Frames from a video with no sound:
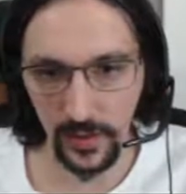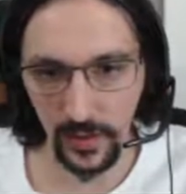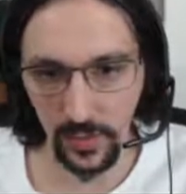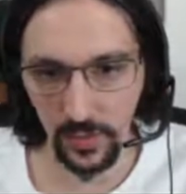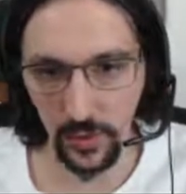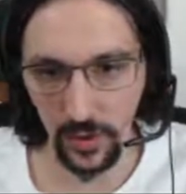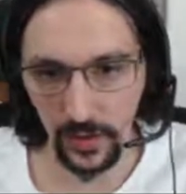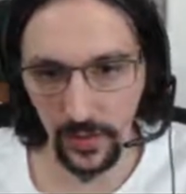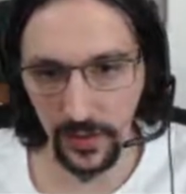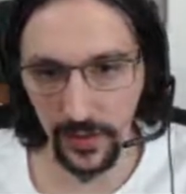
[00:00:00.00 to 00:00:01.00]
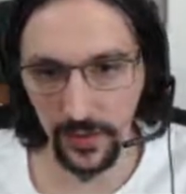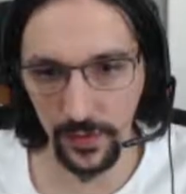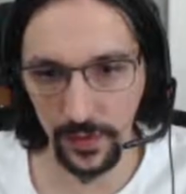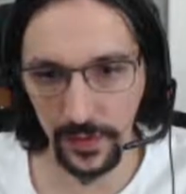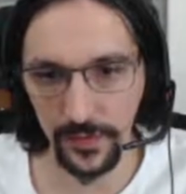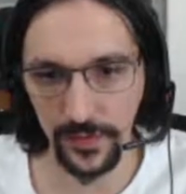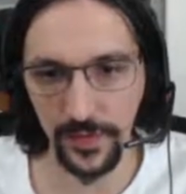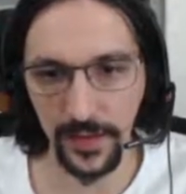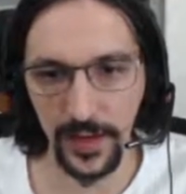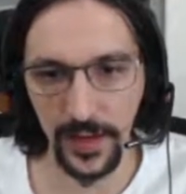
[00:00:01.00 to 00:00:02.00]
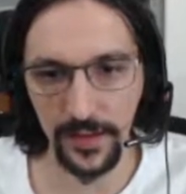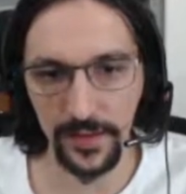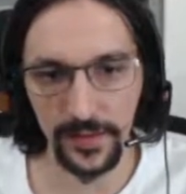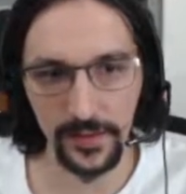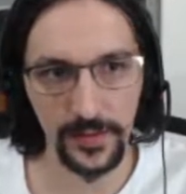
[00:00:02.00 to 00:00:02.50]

on block 345.